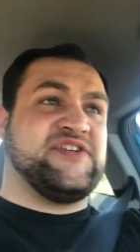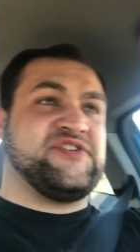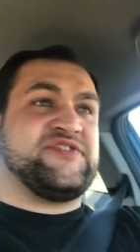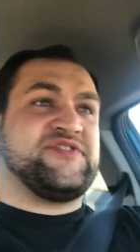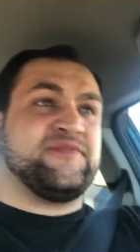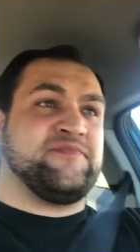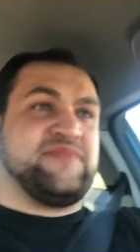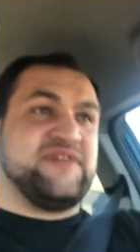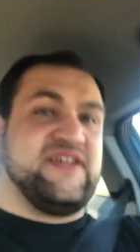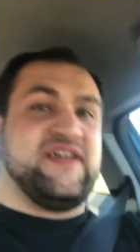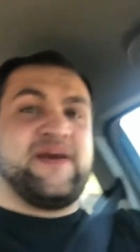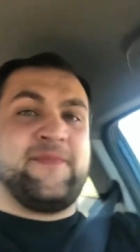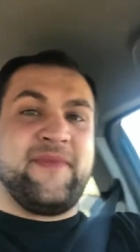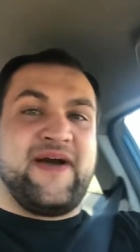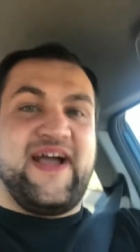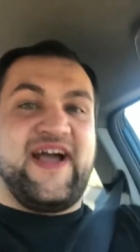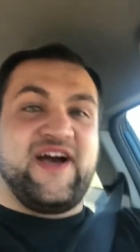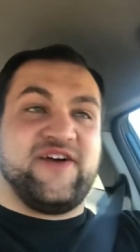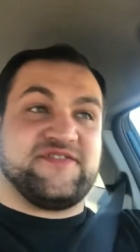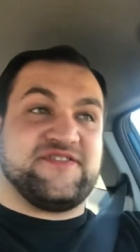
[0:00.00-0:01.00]
It should be at my
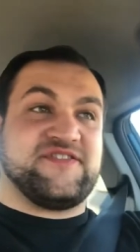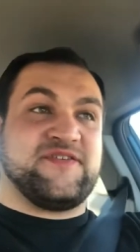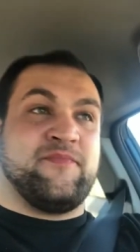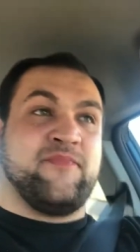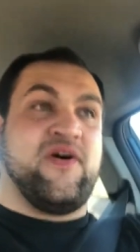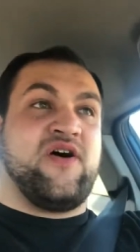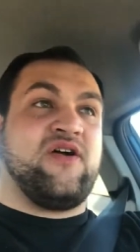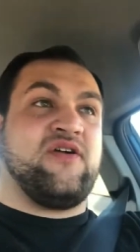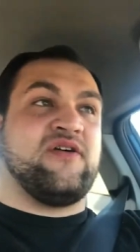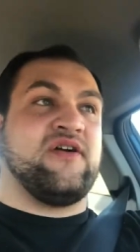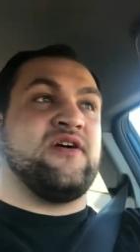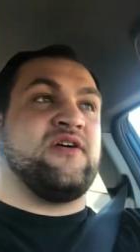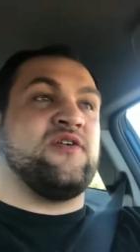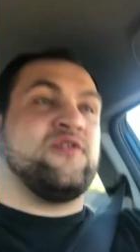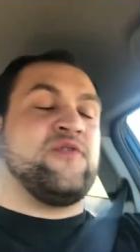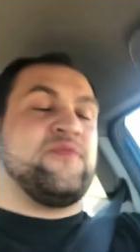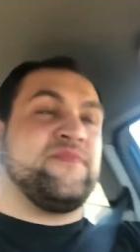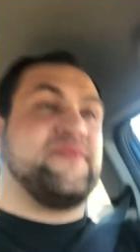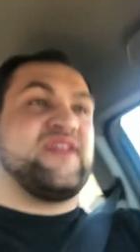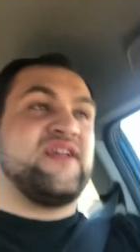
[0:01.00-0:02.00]
house tomorrow.